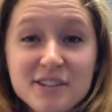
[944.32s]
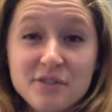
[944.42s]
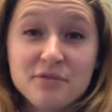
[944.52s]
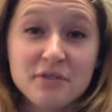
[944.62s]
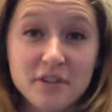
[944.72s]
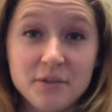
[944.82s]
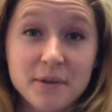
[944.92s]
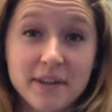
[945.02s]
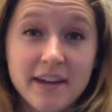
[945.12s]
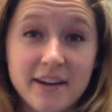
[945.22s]
this is for you,
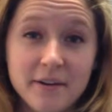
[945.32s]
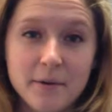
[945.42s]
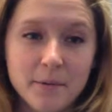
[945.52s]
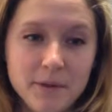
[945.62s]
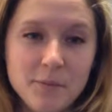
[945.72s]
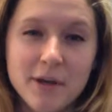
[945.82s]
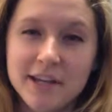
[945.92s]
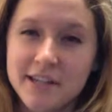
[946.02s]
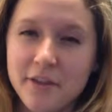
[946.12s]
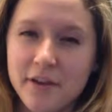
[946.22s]
Claire. Only
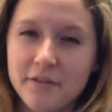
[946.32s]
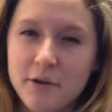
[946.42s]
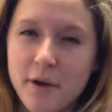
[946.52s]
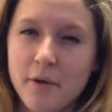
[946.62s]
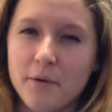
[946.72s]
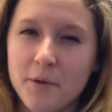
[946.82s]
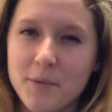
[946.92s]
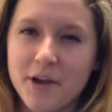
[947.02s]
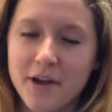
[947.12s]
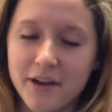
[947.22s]
because I love you and only
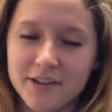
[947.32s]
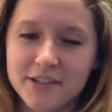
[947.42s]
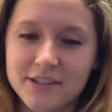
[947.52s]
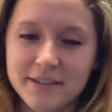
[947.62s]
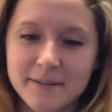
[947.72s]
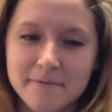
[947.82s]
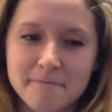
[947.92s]
because